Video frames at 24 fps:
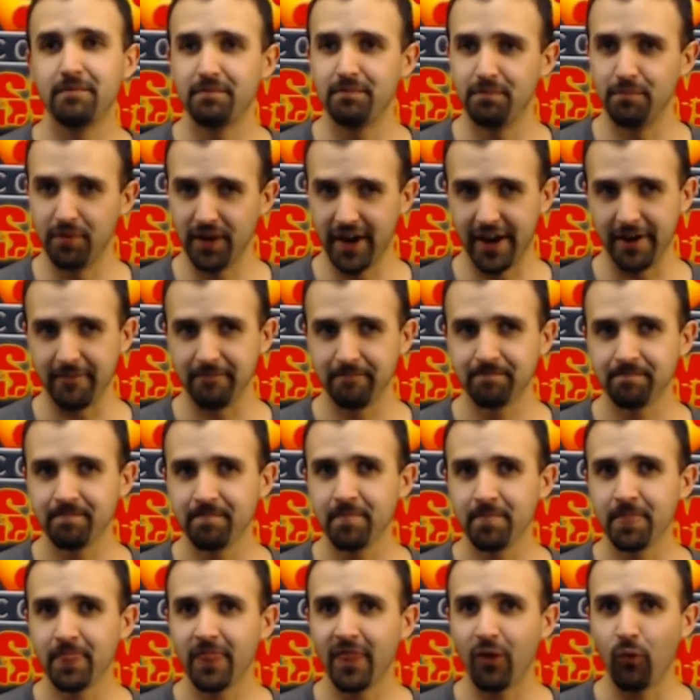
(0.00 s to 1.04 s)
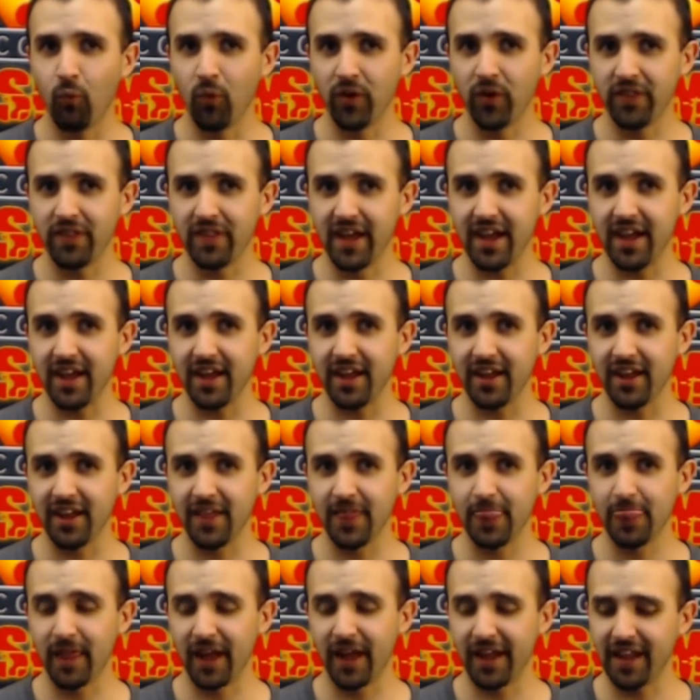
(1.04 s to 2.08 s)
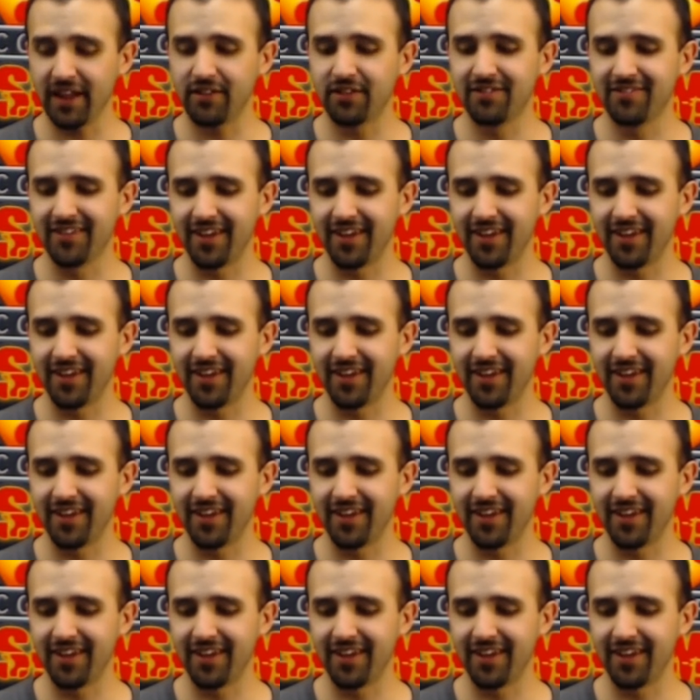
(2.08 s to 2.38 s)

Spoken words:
But when they against